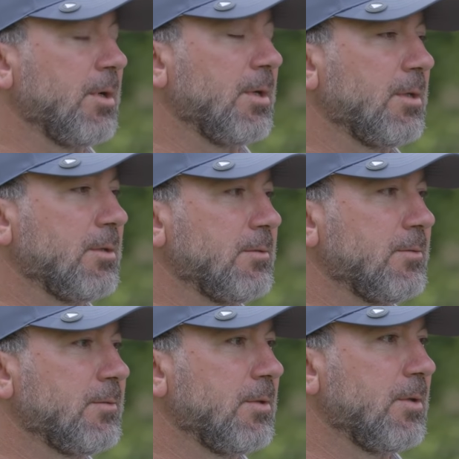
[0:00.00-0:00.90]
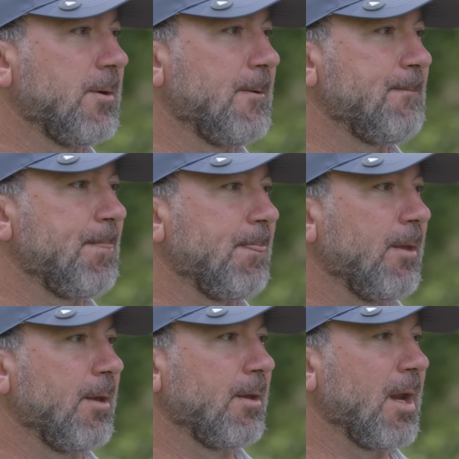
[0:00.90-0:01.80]
of
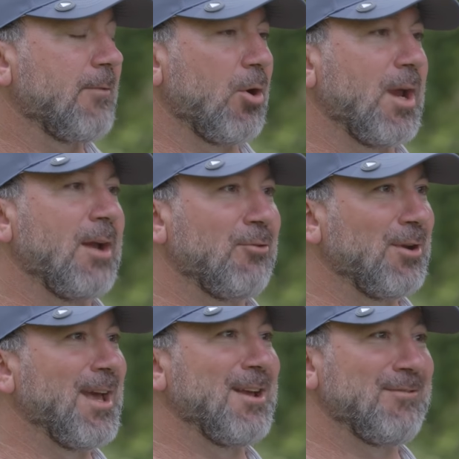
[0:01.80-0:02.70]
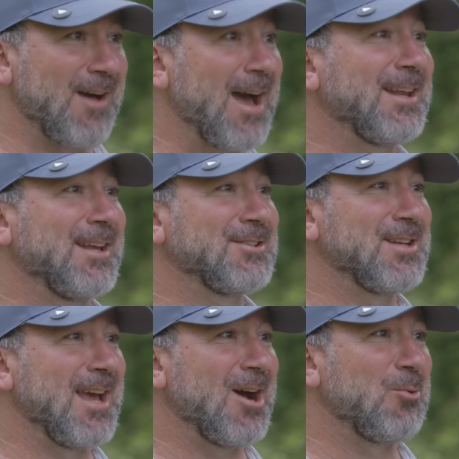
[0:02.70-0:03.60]
kind of our everyday finance
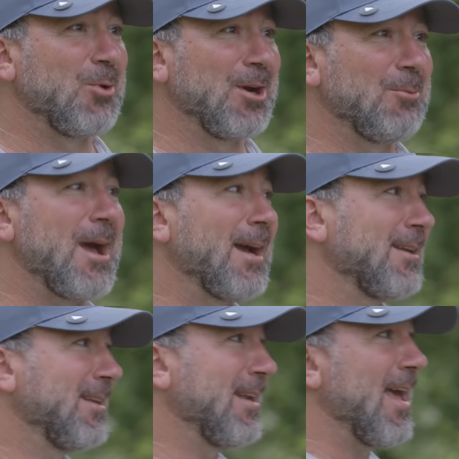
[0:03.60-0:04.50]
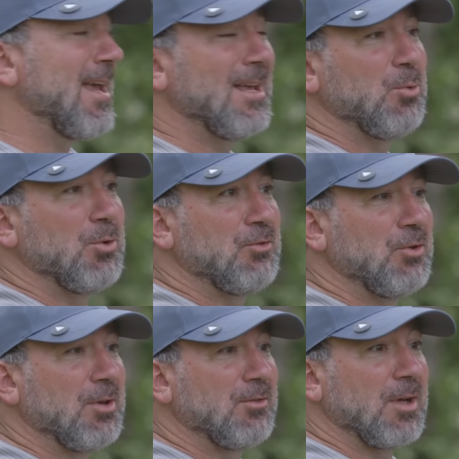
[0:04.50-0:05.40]
now, where back in the day it was
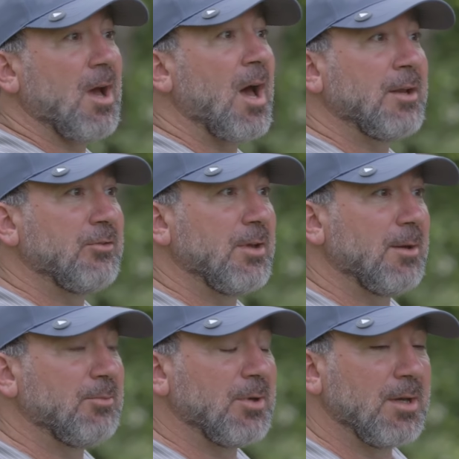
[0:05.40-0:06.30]
just a concept.